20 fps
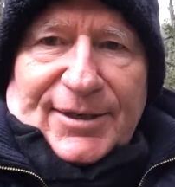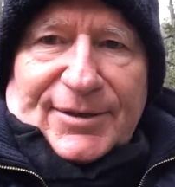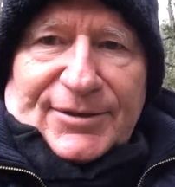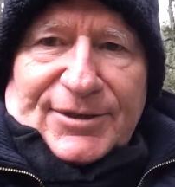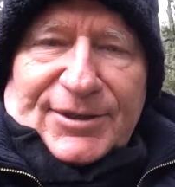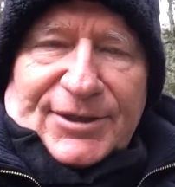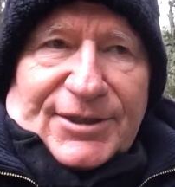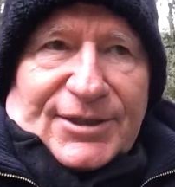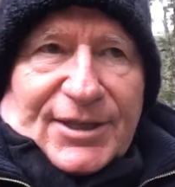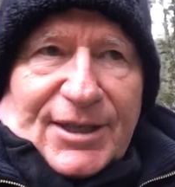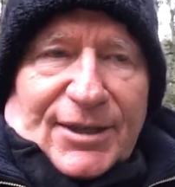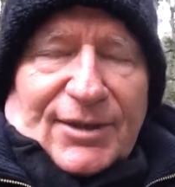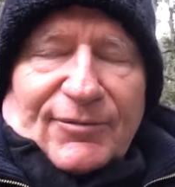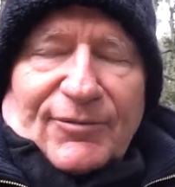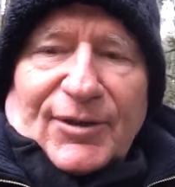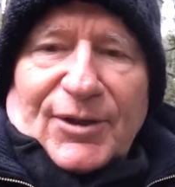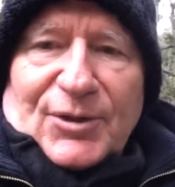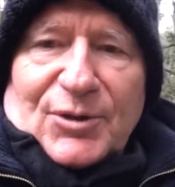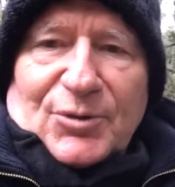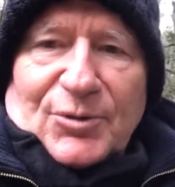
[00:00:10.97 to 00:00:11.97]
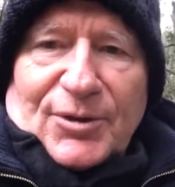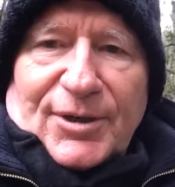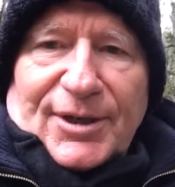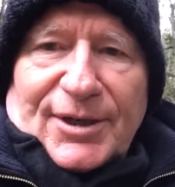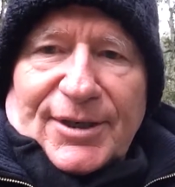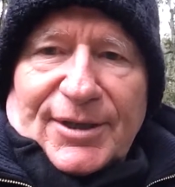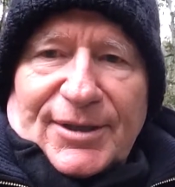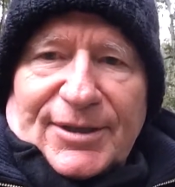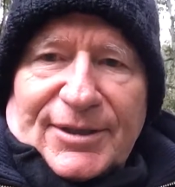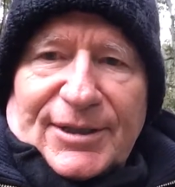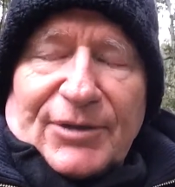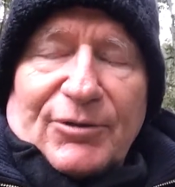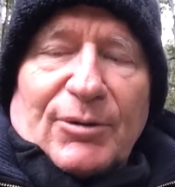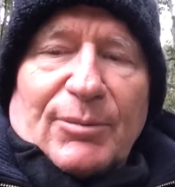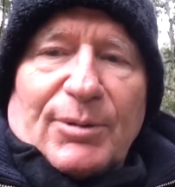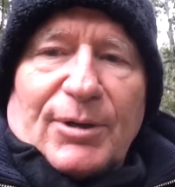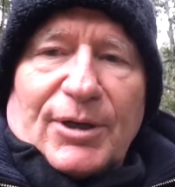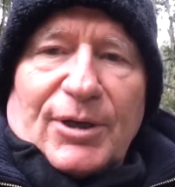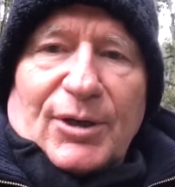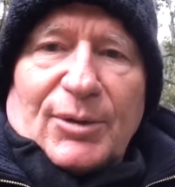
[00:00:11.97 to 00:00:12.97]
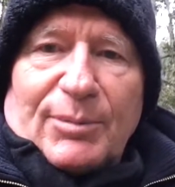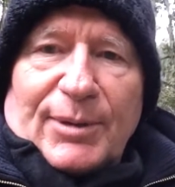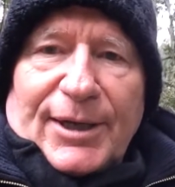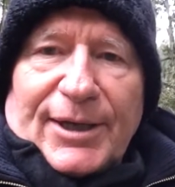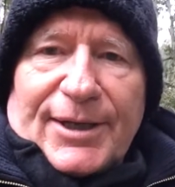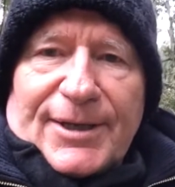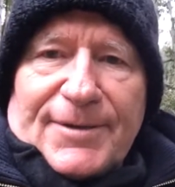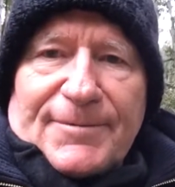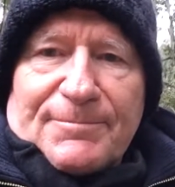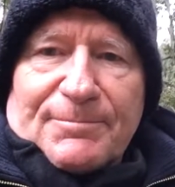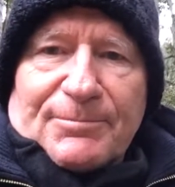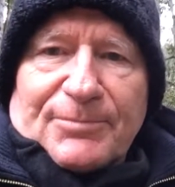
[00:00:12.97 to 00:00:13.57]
southern Victoria, near Apollo Bay.